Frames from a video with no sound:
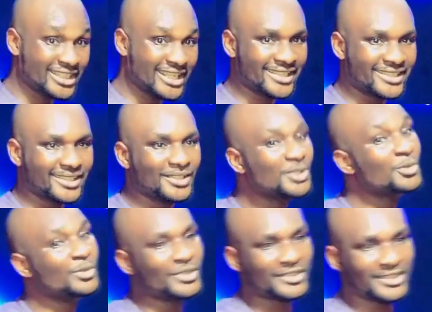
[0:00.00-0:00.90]
This leg,
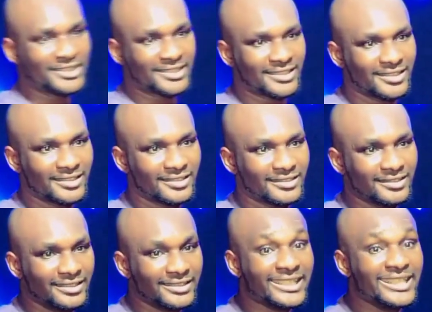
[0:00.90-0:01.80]
you will use it
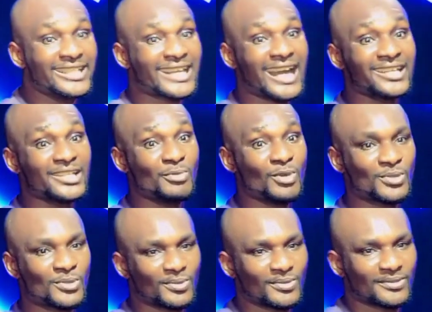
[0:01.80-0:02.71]
till it carries
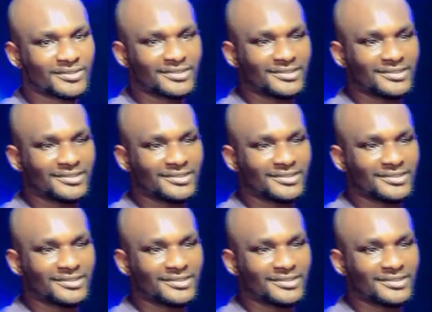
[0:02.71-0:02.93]
muscle.